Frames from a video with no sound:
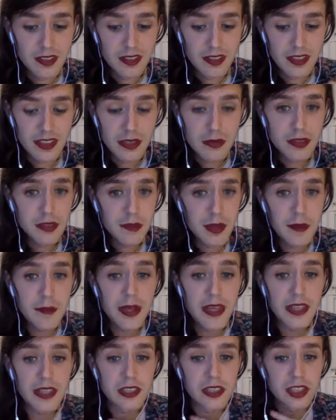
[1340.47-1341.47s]
He was my
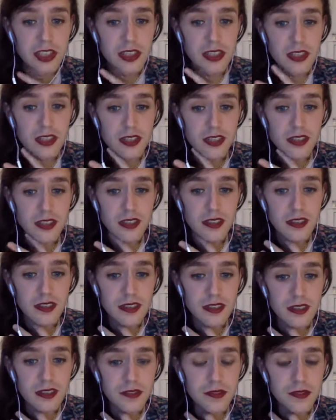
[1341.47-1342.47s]
manager
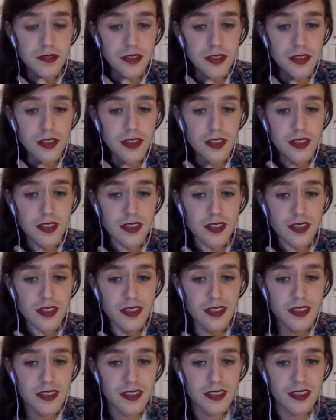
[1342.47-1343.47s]
for
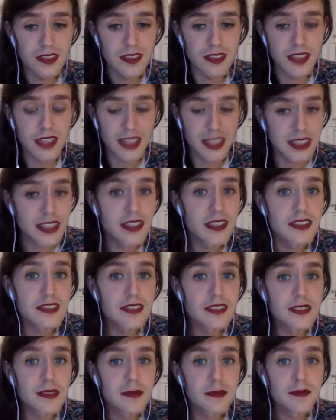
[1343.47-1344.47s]
8
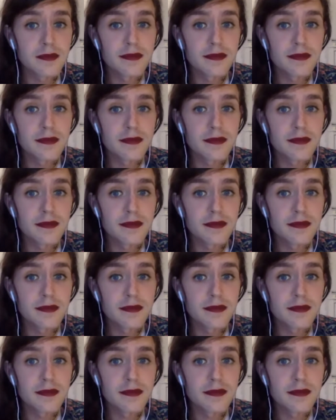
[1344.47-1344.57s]
years.